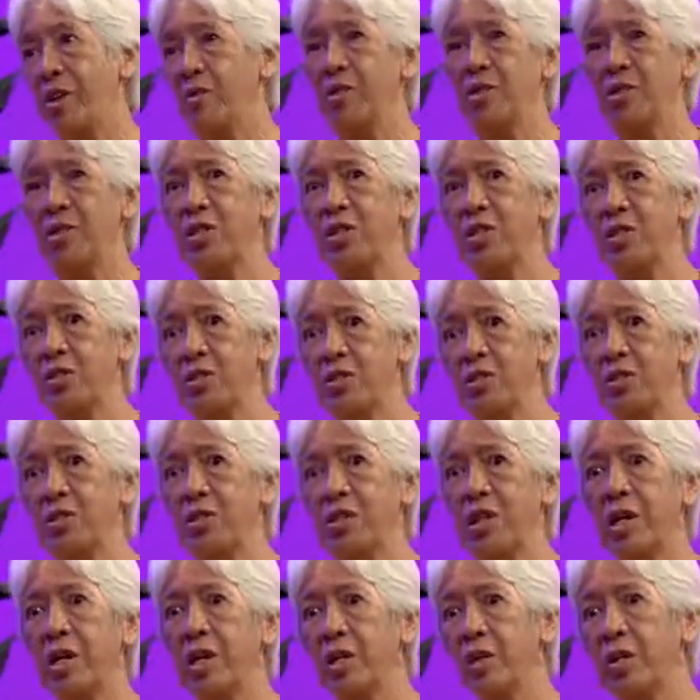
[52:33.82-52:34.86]
All of a sudden, your
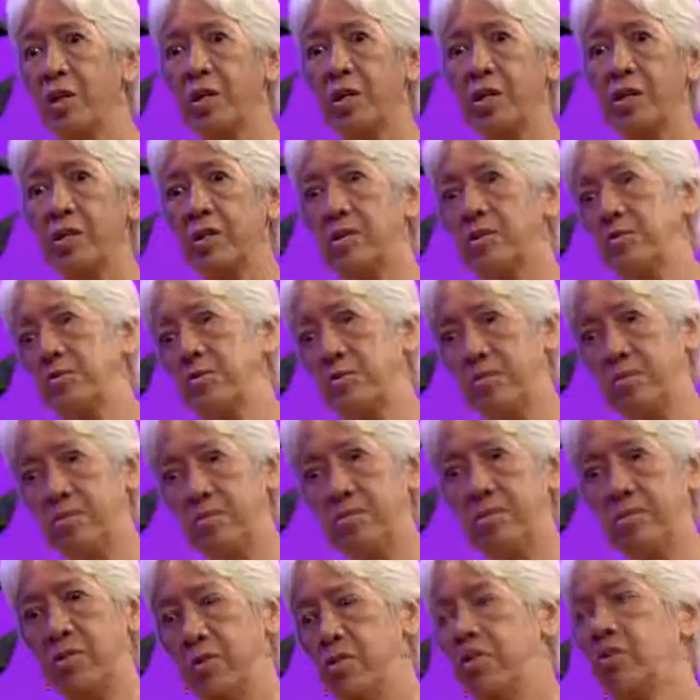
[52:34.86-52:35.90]
kuleana
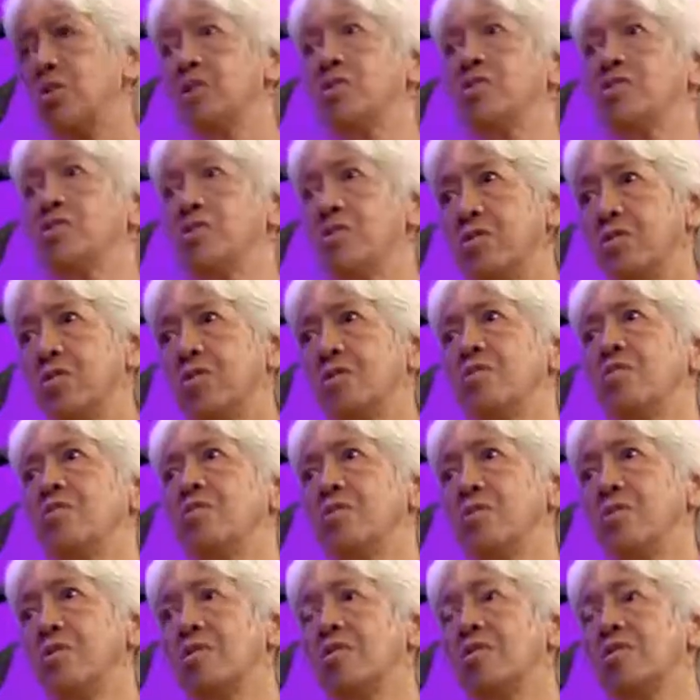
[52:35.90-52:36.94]
stretched to the whole
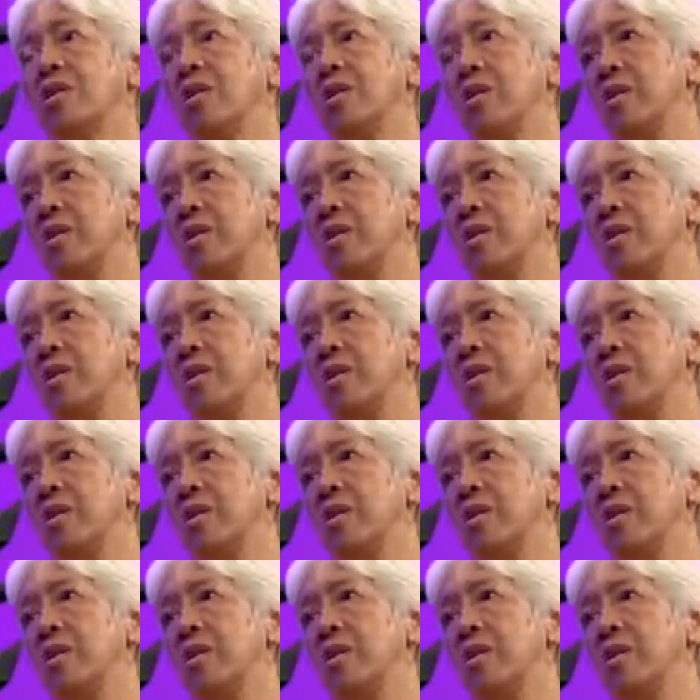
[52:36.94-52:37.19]
world.